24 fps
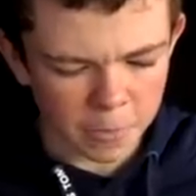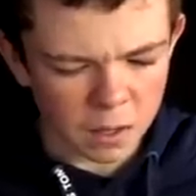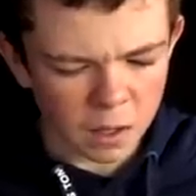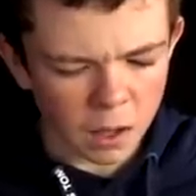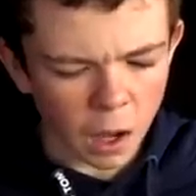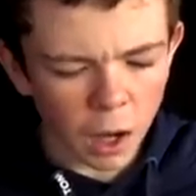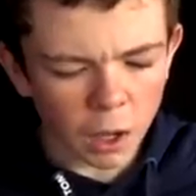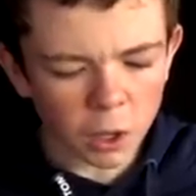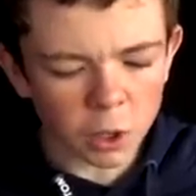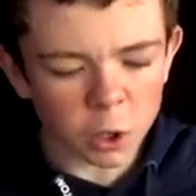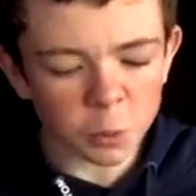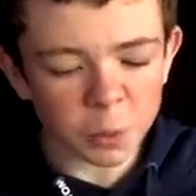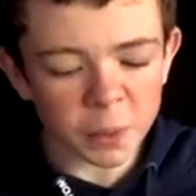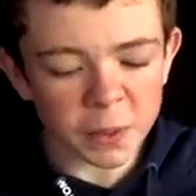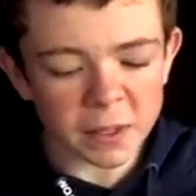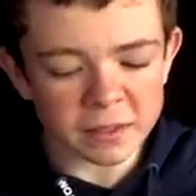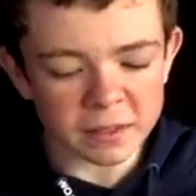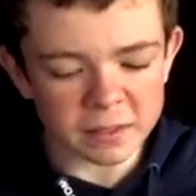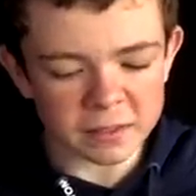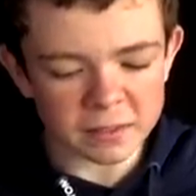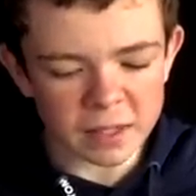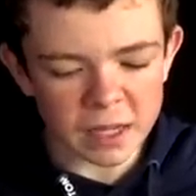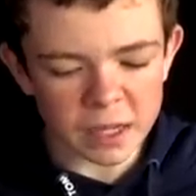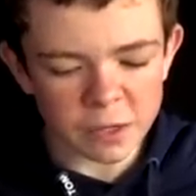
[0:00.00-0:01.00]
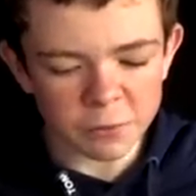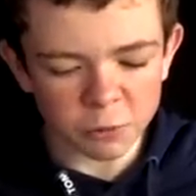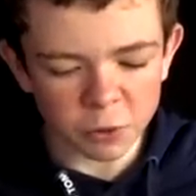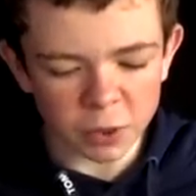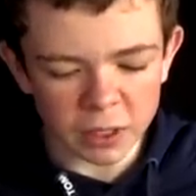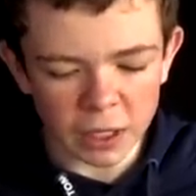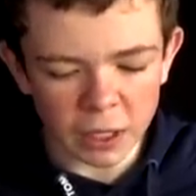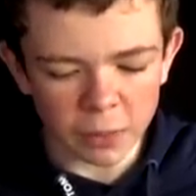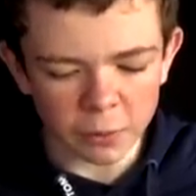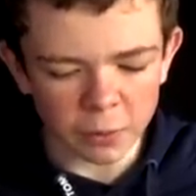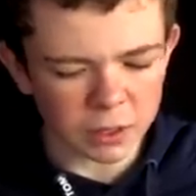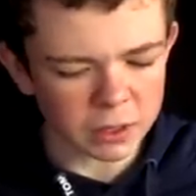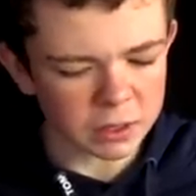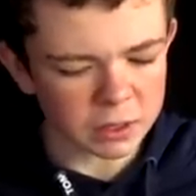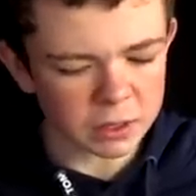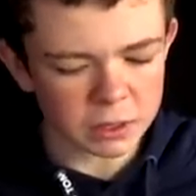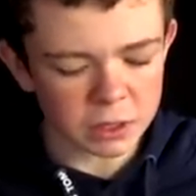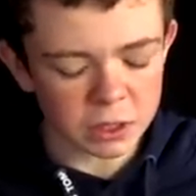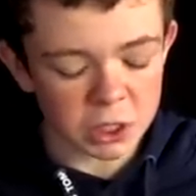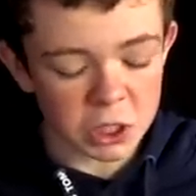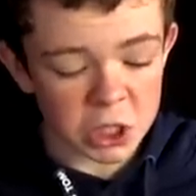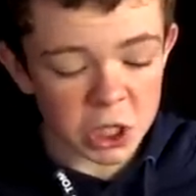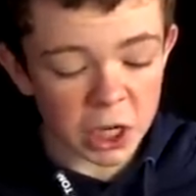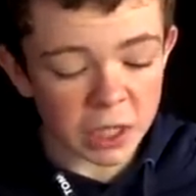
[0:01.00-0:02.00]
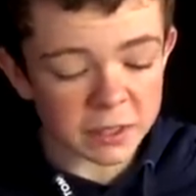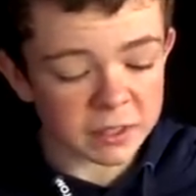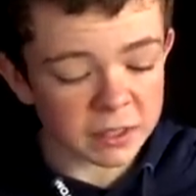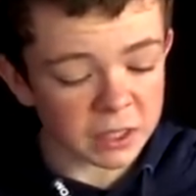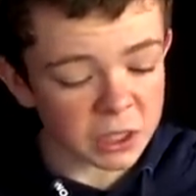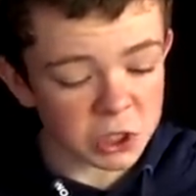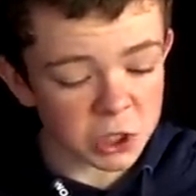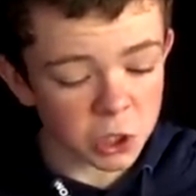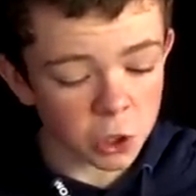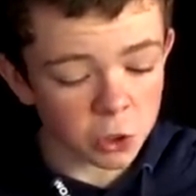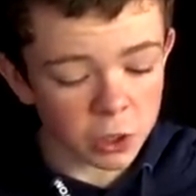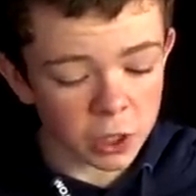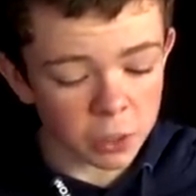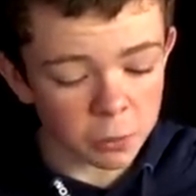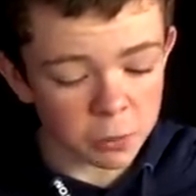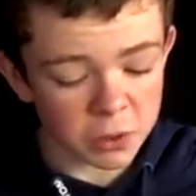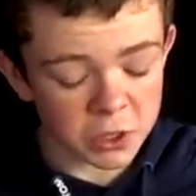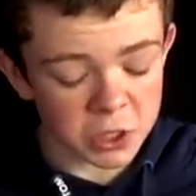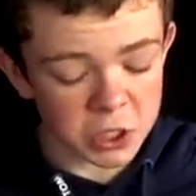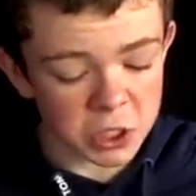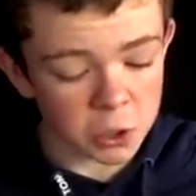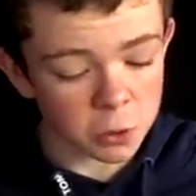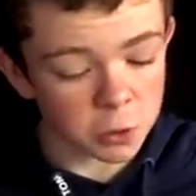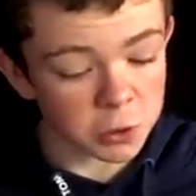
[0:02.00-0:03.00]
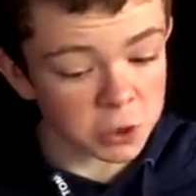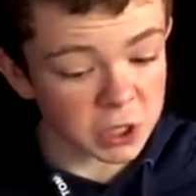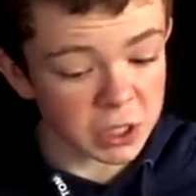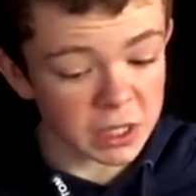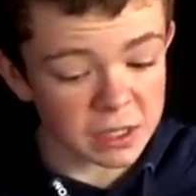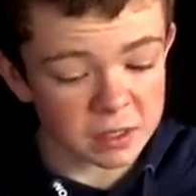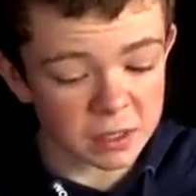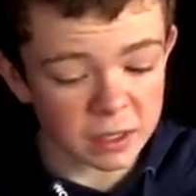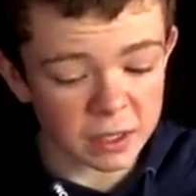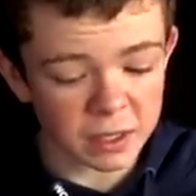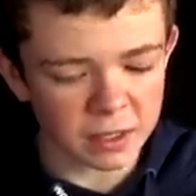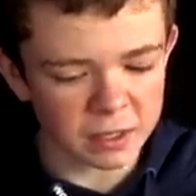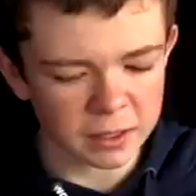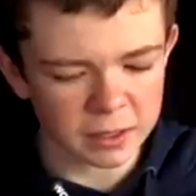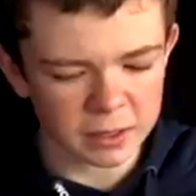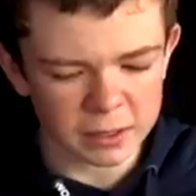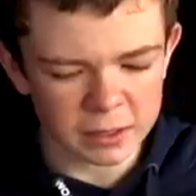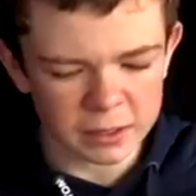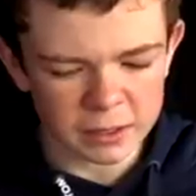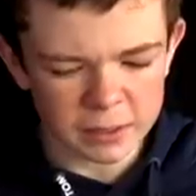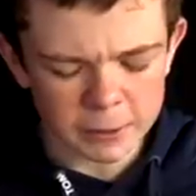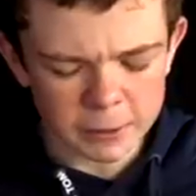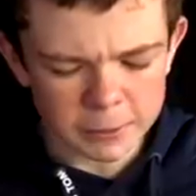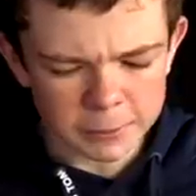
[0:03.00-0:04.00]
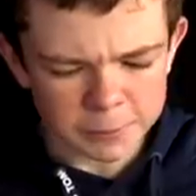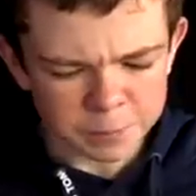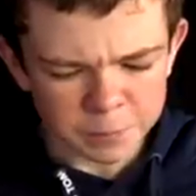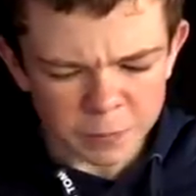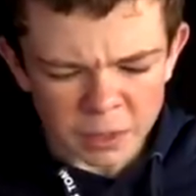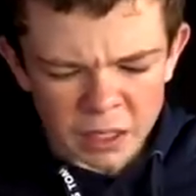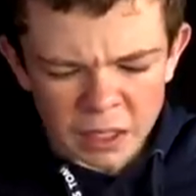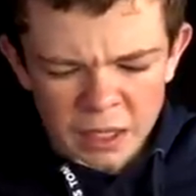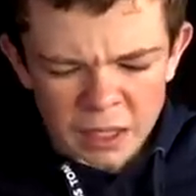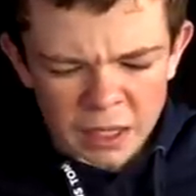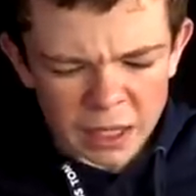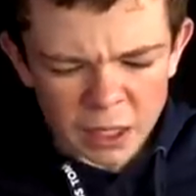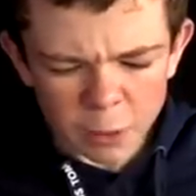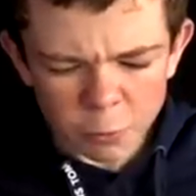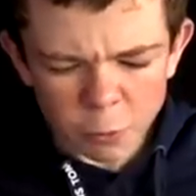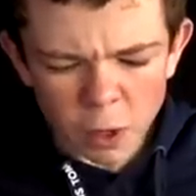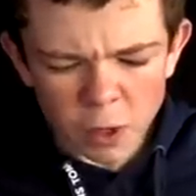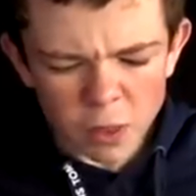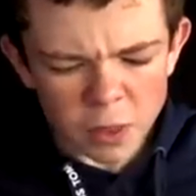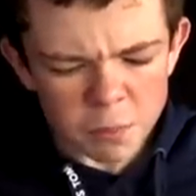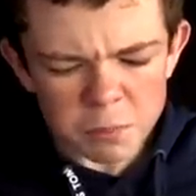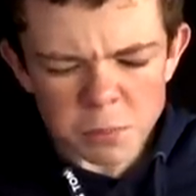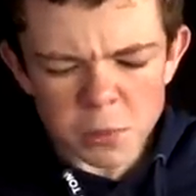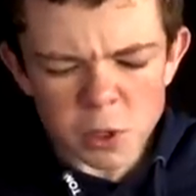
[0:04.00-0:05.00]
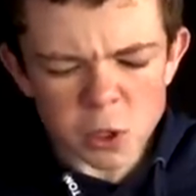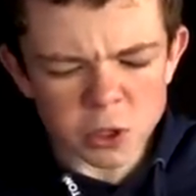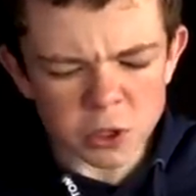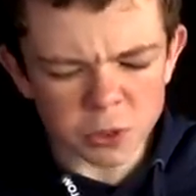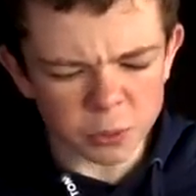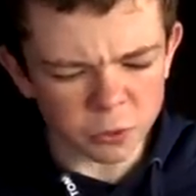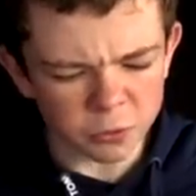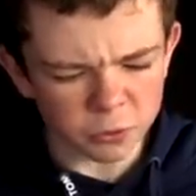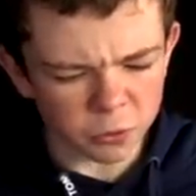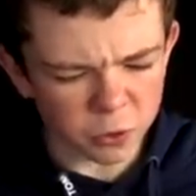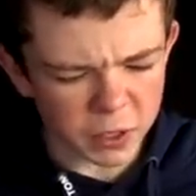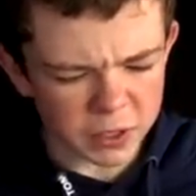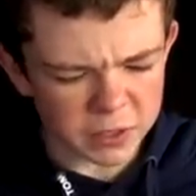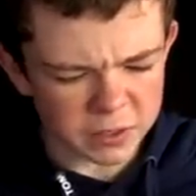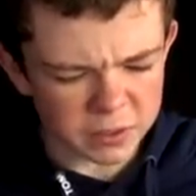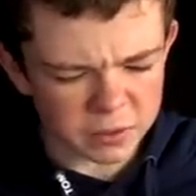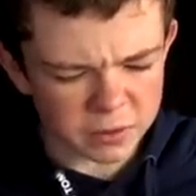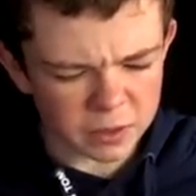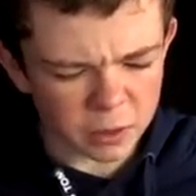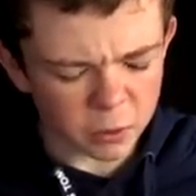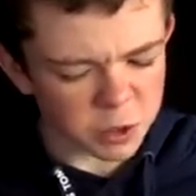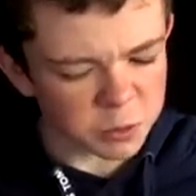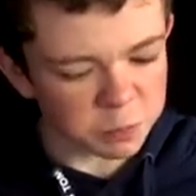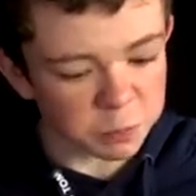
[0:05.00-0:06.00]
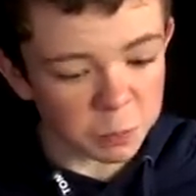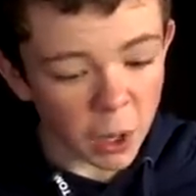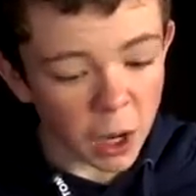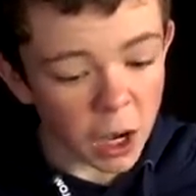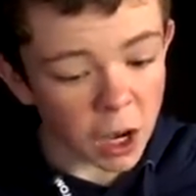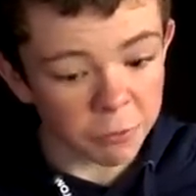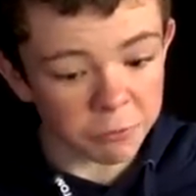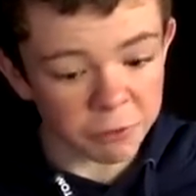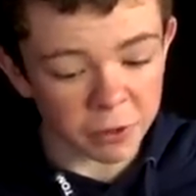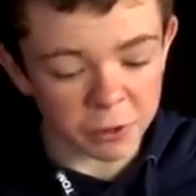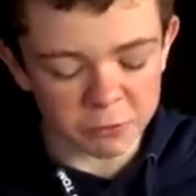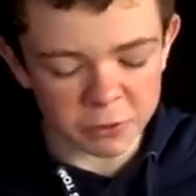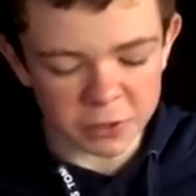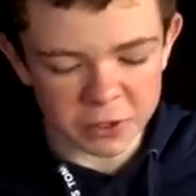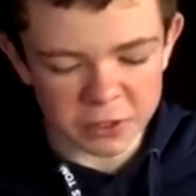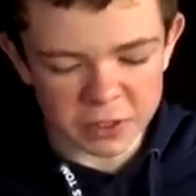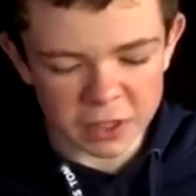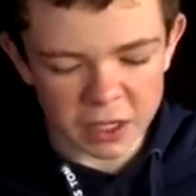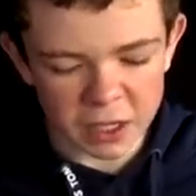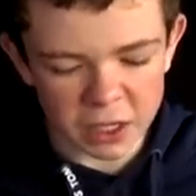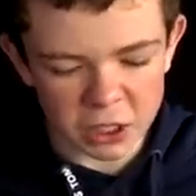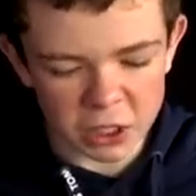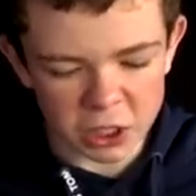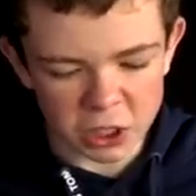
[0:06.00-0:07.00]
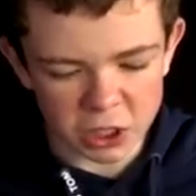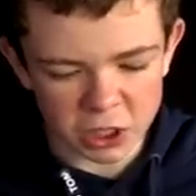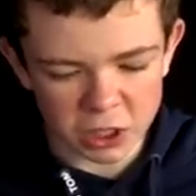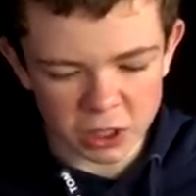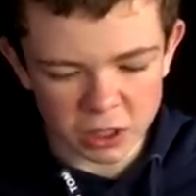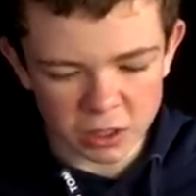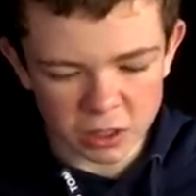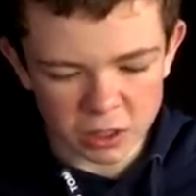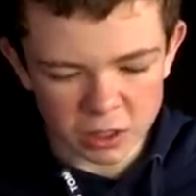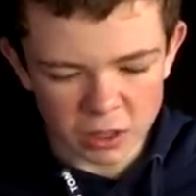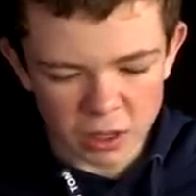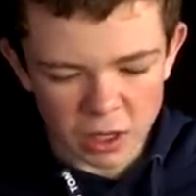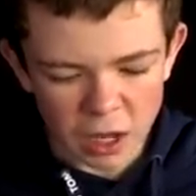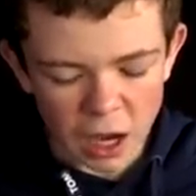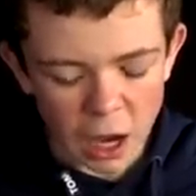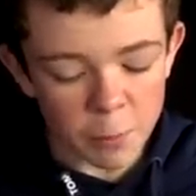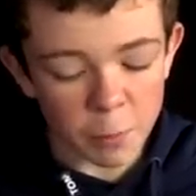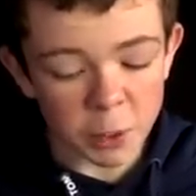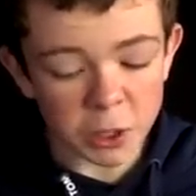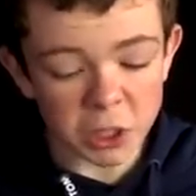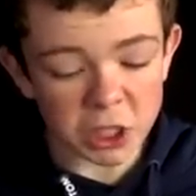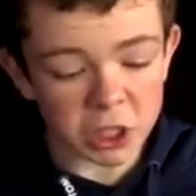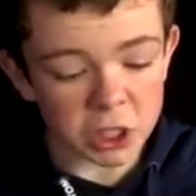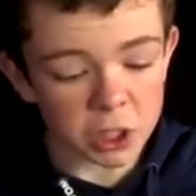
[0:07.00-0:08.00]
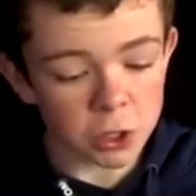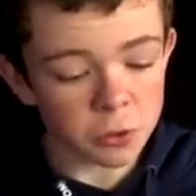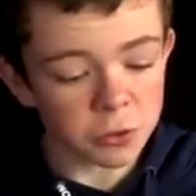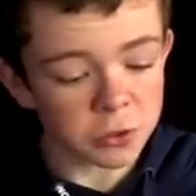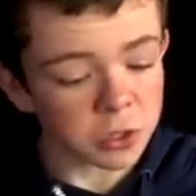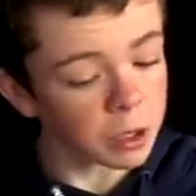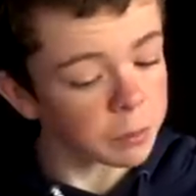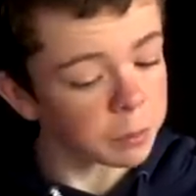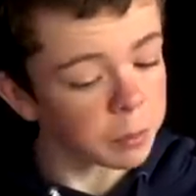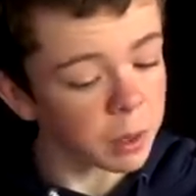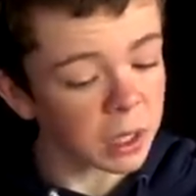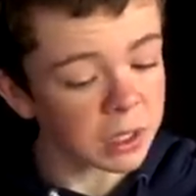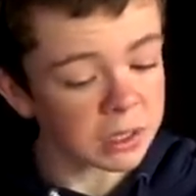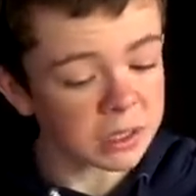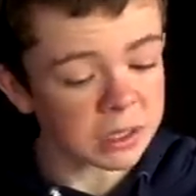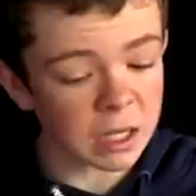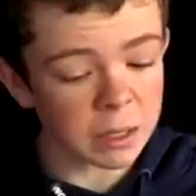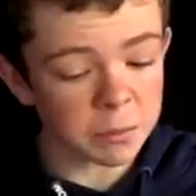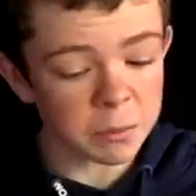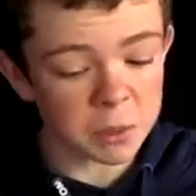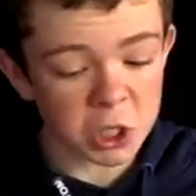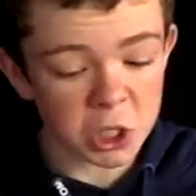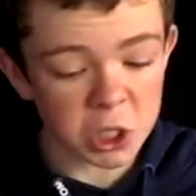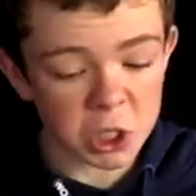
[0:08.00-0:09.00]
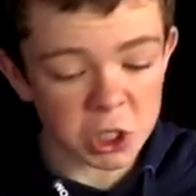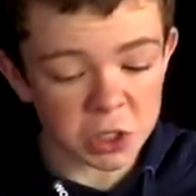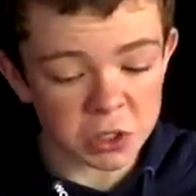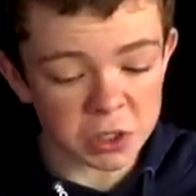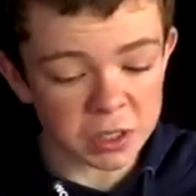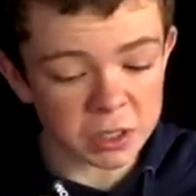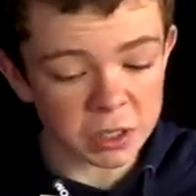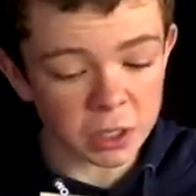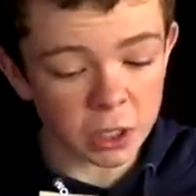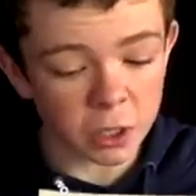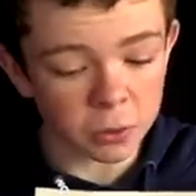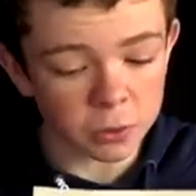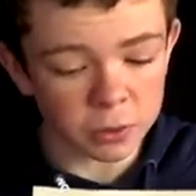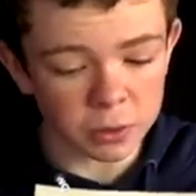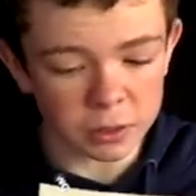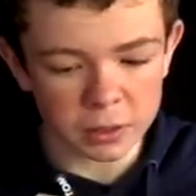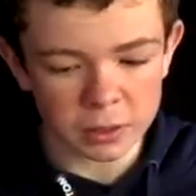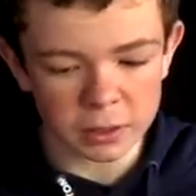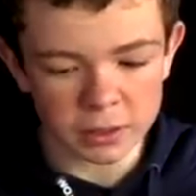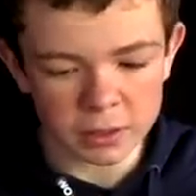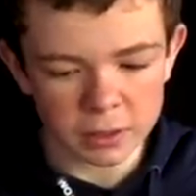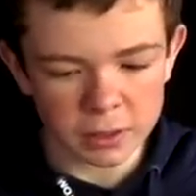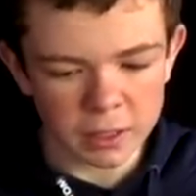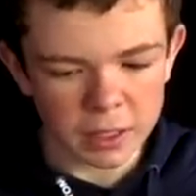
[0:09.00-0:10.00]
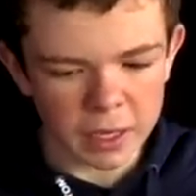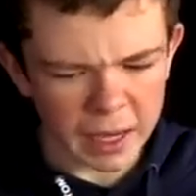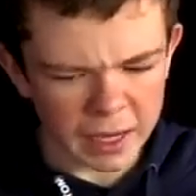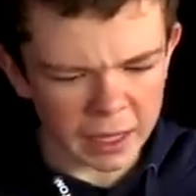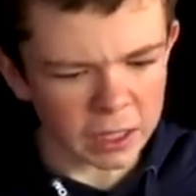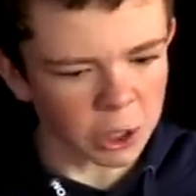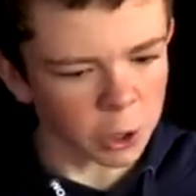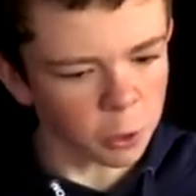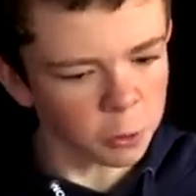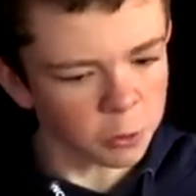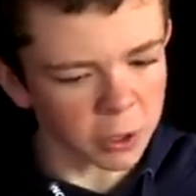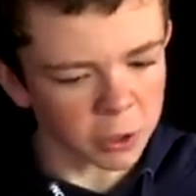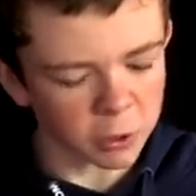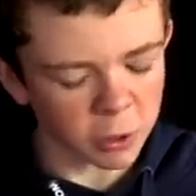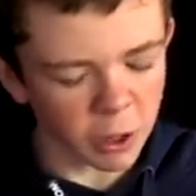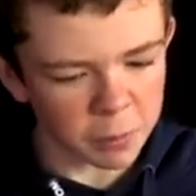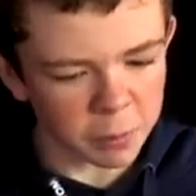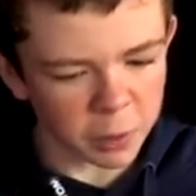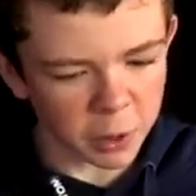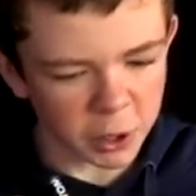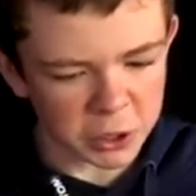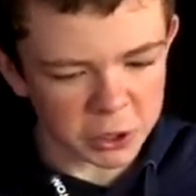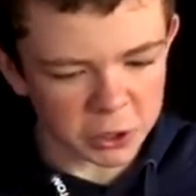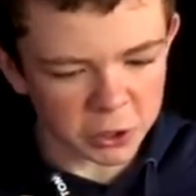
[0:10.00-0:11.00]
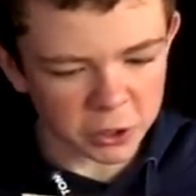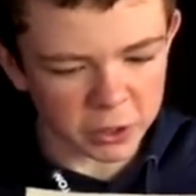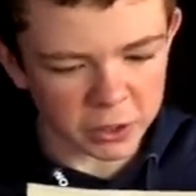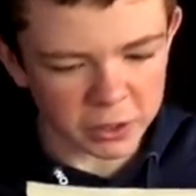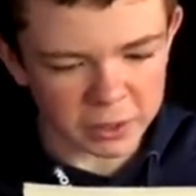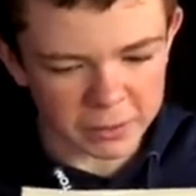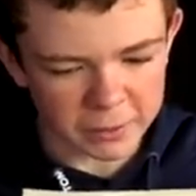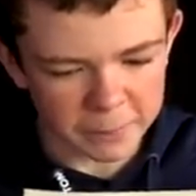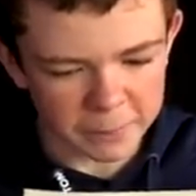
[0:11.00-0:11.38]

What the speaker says: Uncle Peter stayed for an hour, chatting and joking with the children easily. He had a rather musical voice that was perfect for the stage, and which he used to impersonate magicians he'd known, including Grandpa John.